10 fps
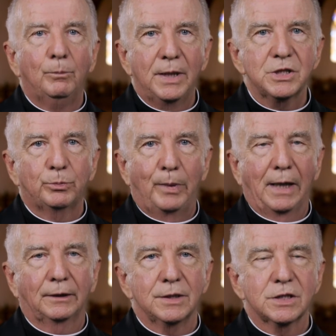best
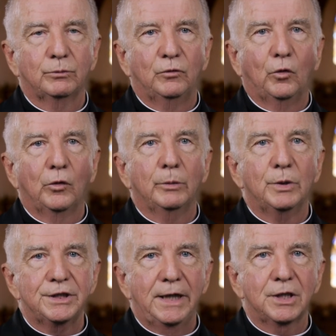practice for the
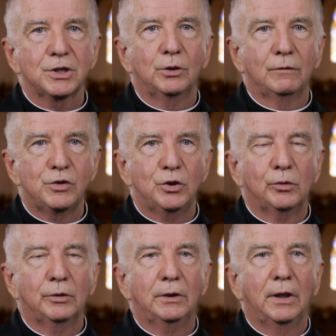protection of
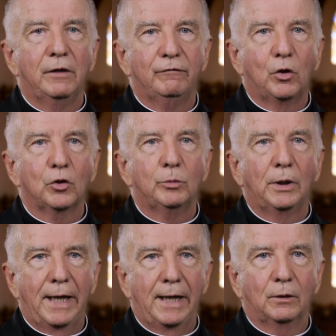children and
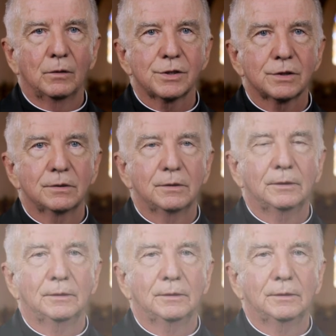vulnerable adults.